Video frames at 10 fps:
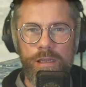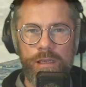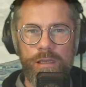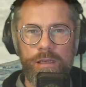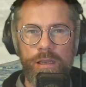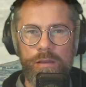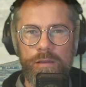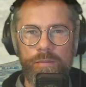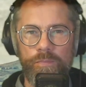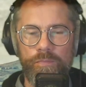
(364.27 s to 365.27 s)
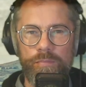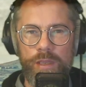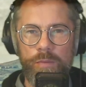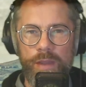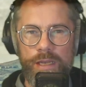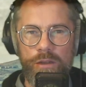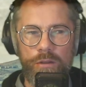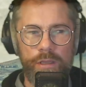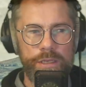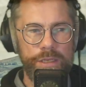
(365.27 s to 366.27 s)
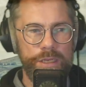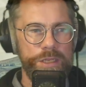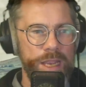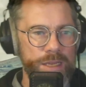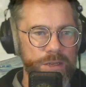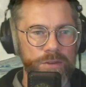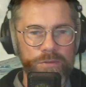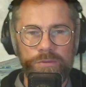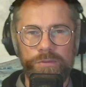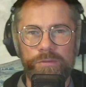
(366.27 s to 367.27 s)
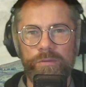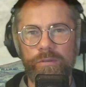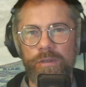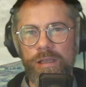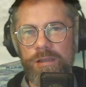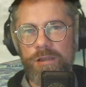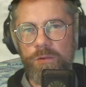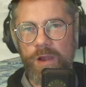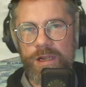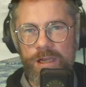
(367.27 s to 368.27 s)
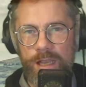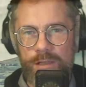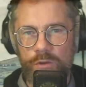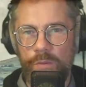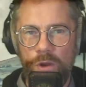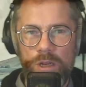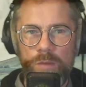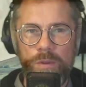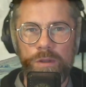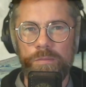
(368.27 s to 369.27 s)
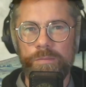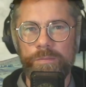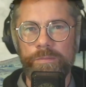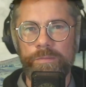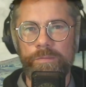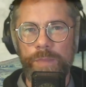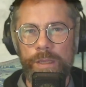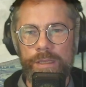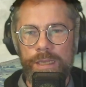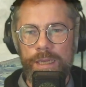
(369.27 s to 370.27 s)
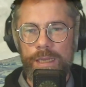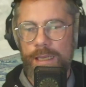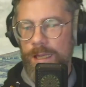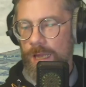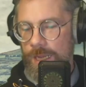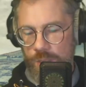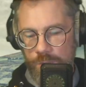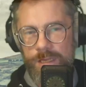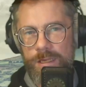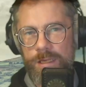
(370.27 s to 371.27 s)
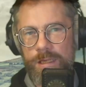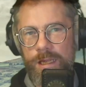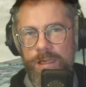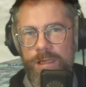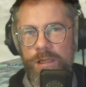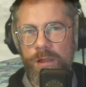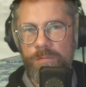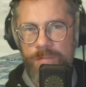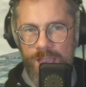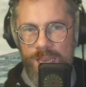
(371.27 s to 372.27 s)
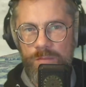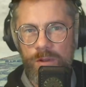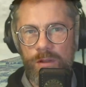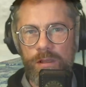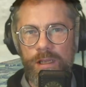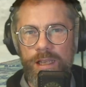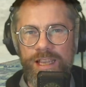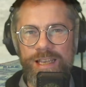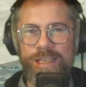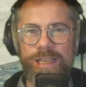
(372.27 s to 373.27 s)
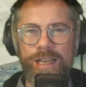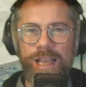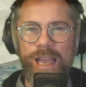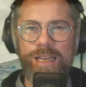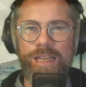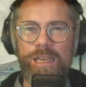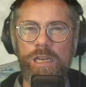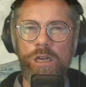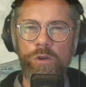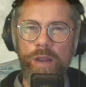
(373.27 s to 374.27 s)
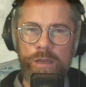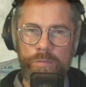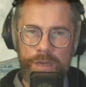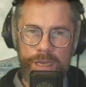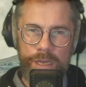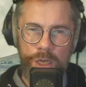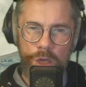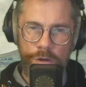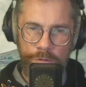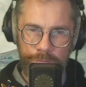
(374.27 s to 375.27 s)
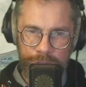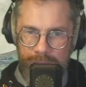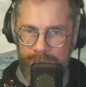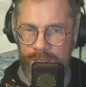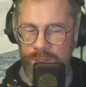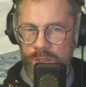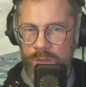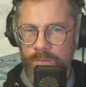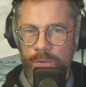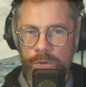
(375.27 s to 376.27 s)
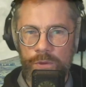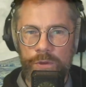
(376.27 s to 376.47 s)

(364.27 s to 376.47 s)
Now, you might call this excessive, and you might say it's remarkable, but I submit that the Bible is an incredibly complex book.